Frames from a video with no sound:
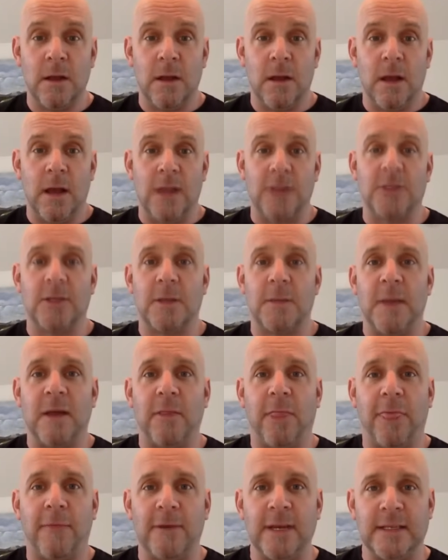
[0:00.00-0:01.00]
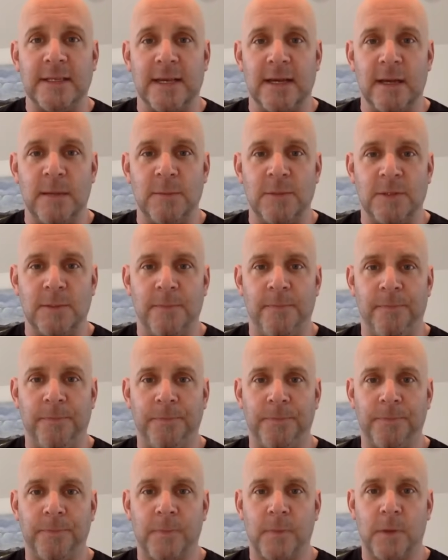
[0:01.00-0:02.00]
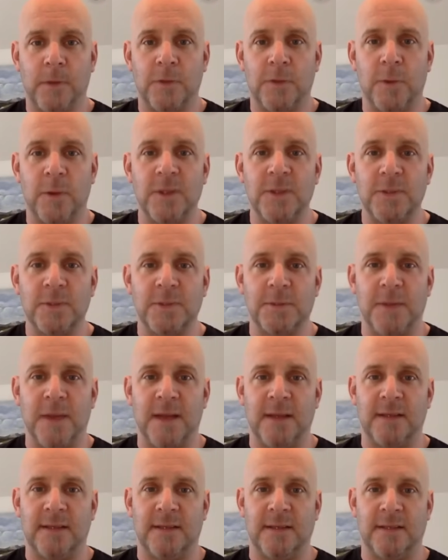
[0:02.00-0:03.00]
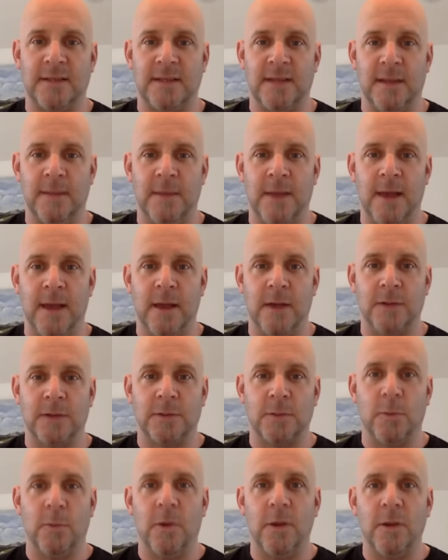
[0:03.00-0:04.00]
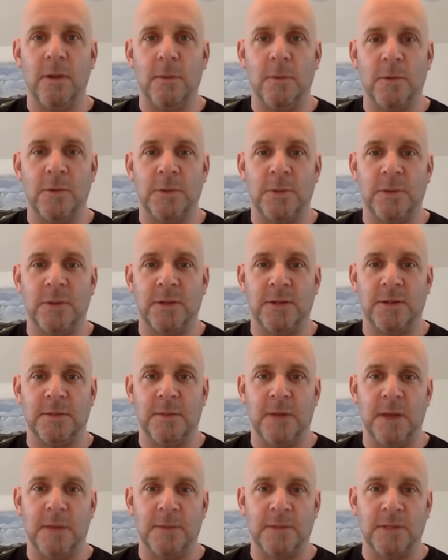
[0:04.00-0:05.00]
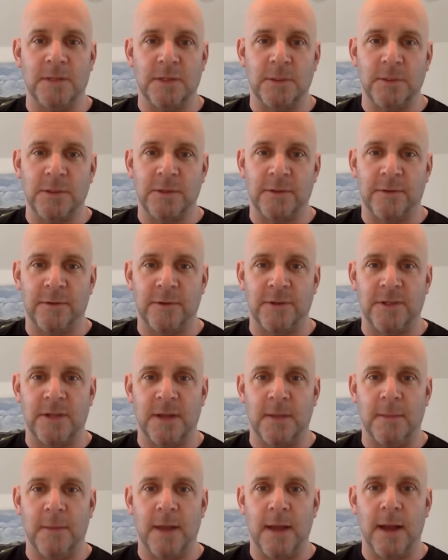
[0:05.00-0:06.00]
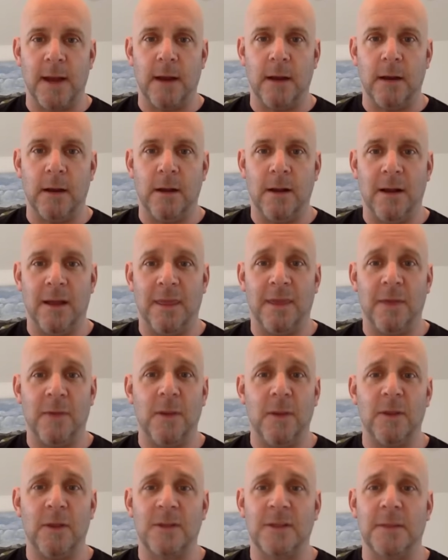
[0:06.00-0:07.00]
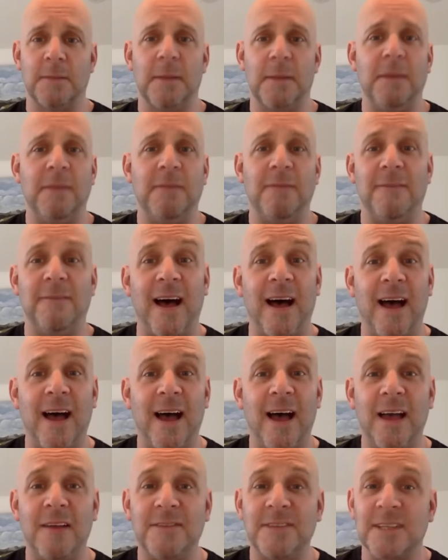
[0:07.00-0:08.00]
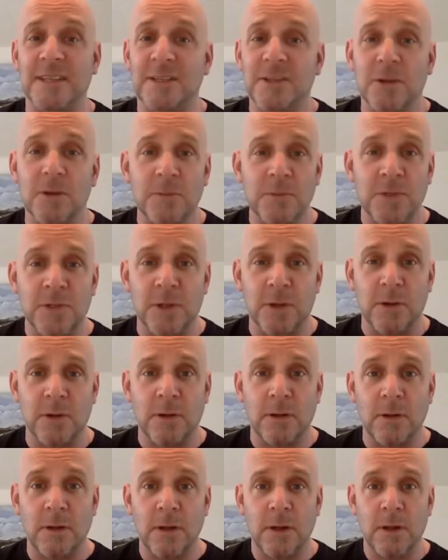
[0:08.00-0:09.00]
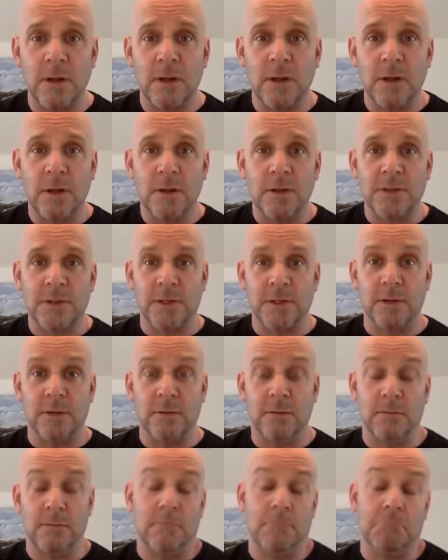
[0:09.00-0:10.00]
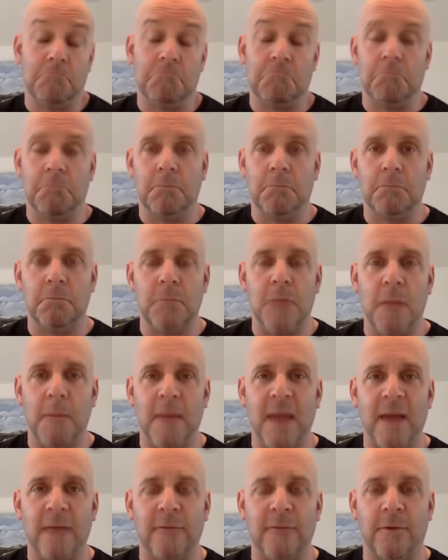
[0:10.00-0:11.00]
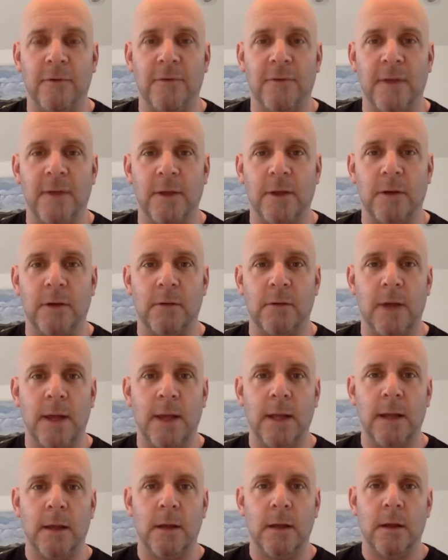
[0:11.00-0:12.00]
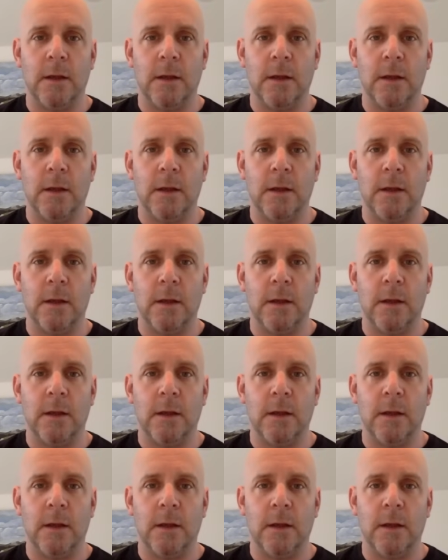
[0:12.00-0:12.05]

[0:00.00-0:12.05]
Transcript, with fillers: I took him out three times. Twice was back to the same house. One of them was with his mom since he was a first time buyer. I think we looked at maybe five, six homes total. So, not bad for a failure, right?